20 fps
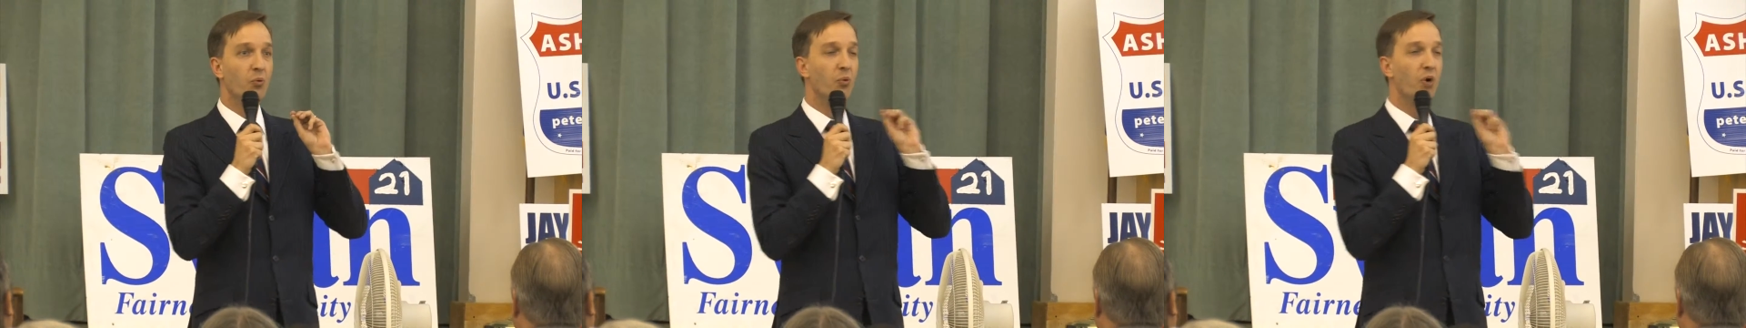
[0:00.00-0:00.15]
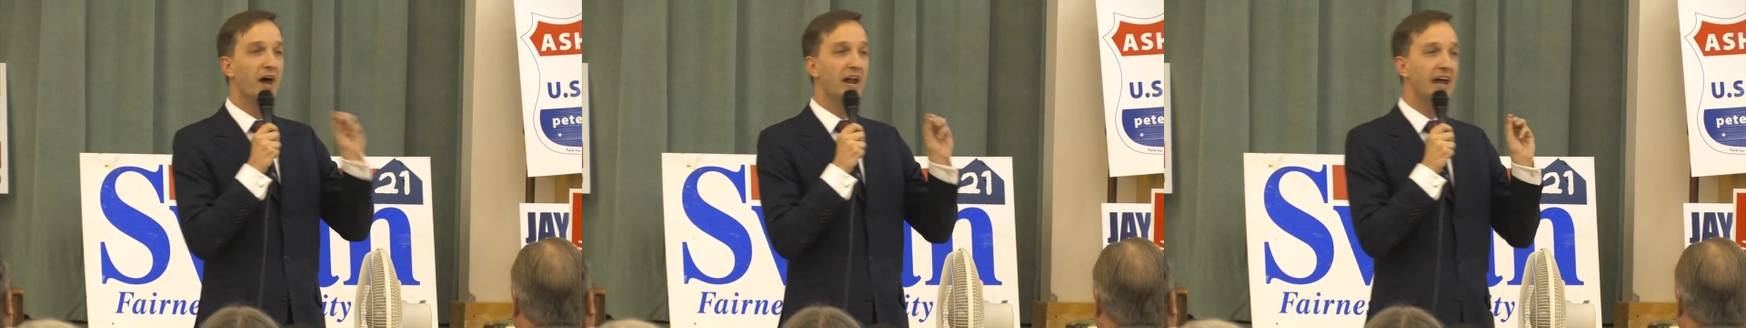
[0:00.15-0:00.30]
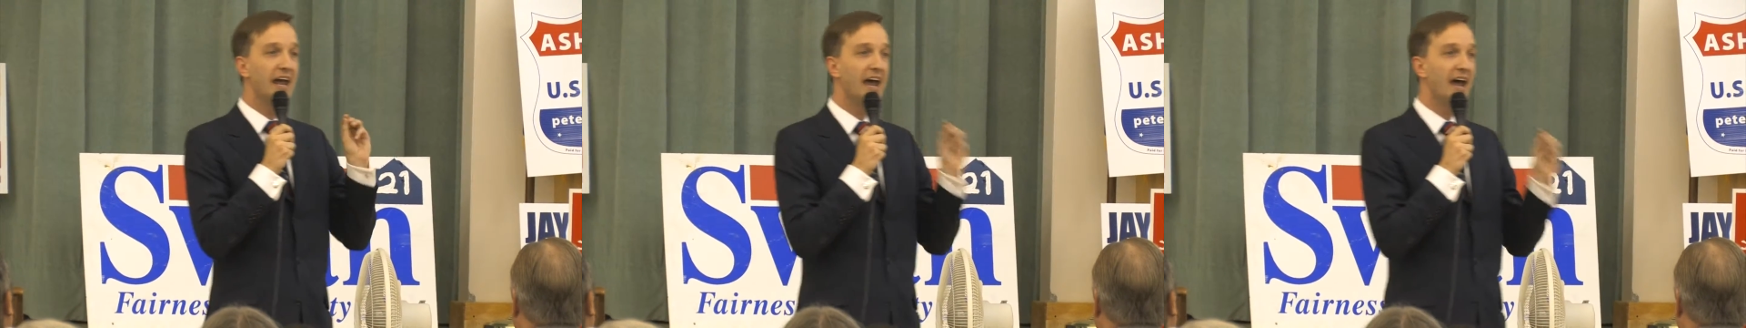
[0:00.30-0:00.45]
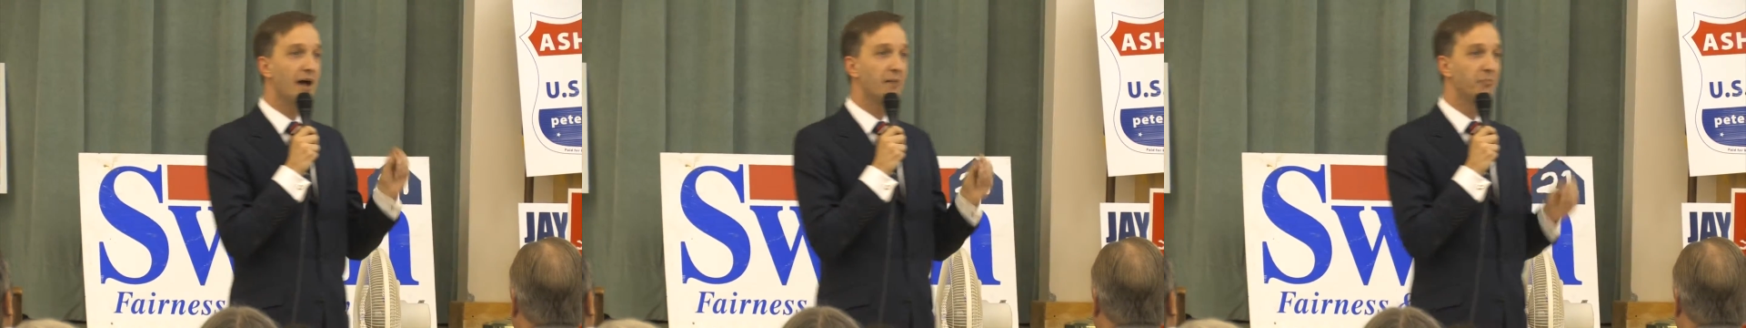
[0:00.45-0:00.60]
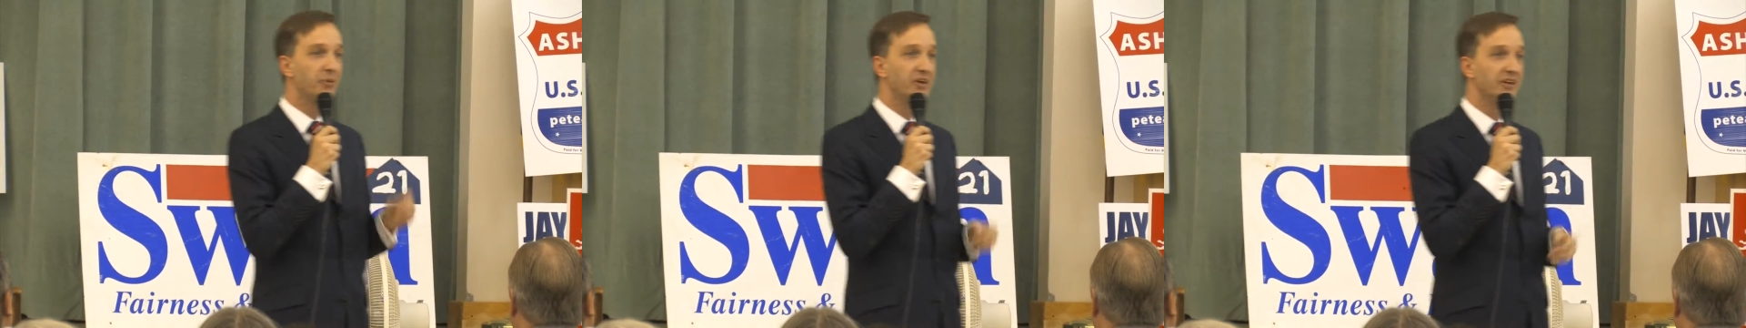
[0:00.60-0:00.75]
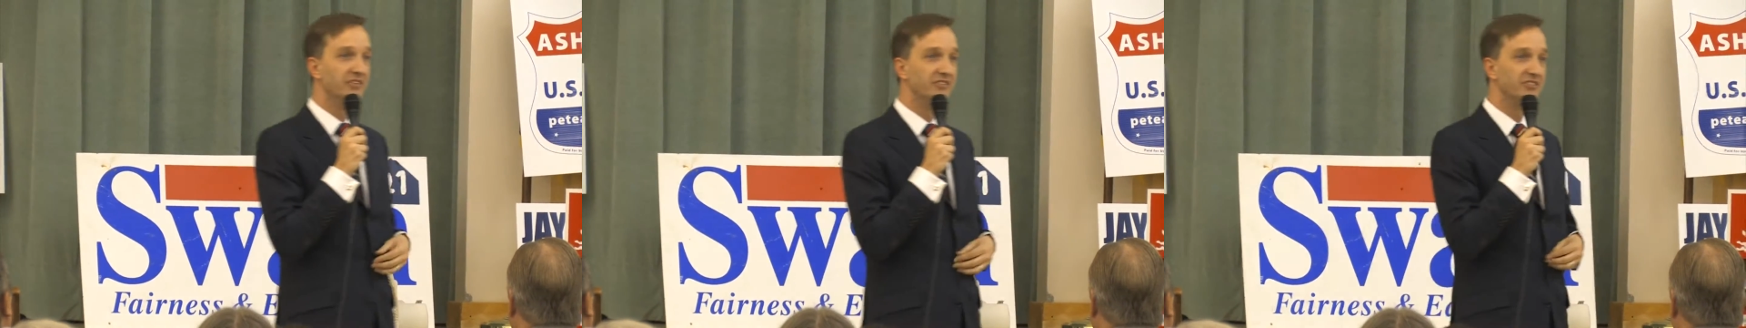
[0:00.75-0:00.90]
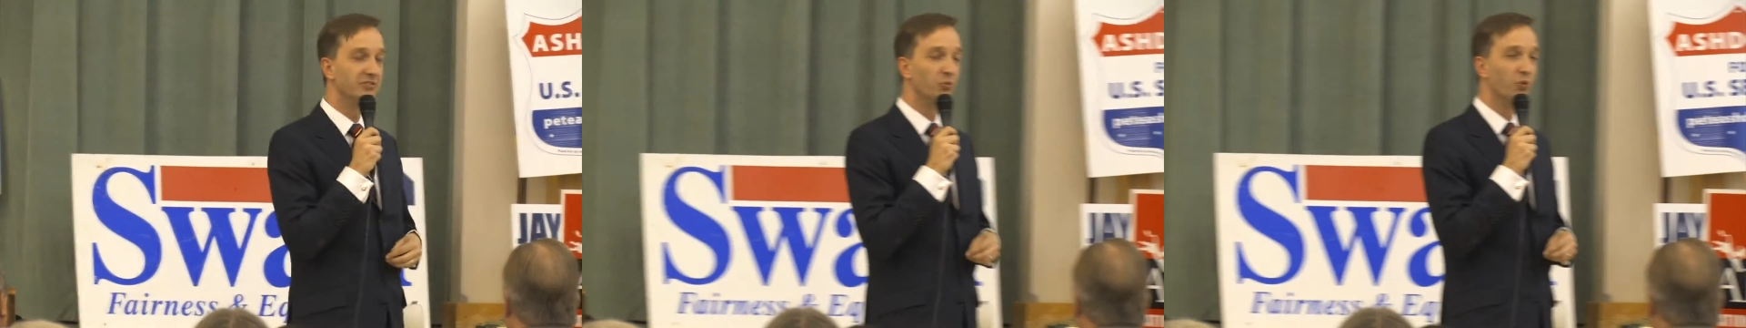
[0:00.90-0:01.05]
What
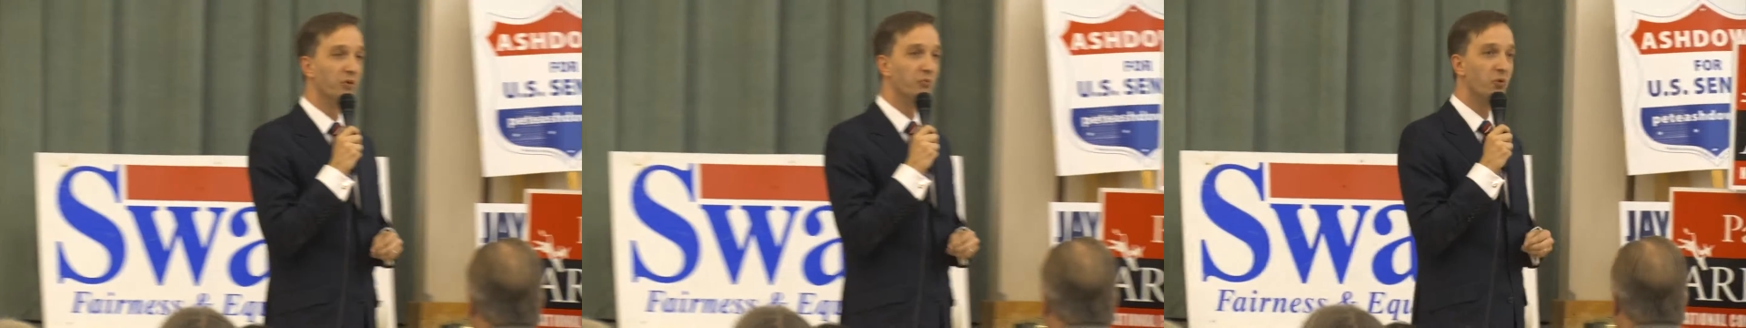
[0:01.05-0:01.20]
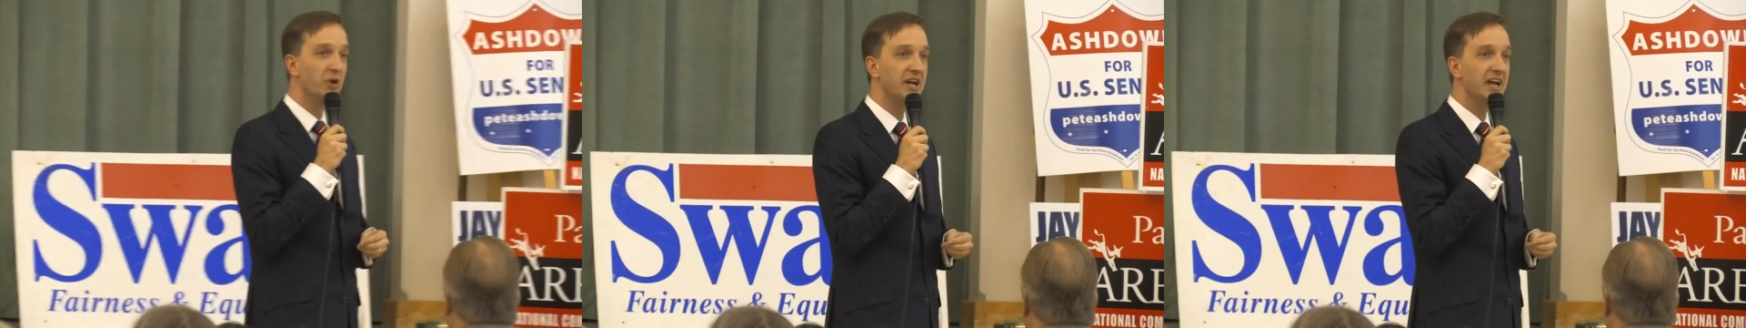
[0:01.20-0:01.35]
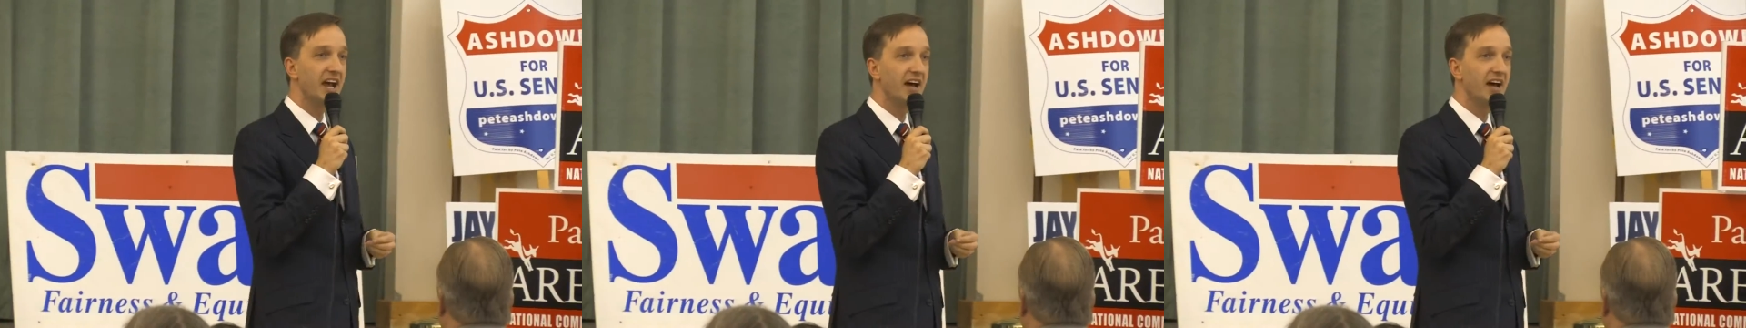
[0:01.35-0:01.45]
happens when we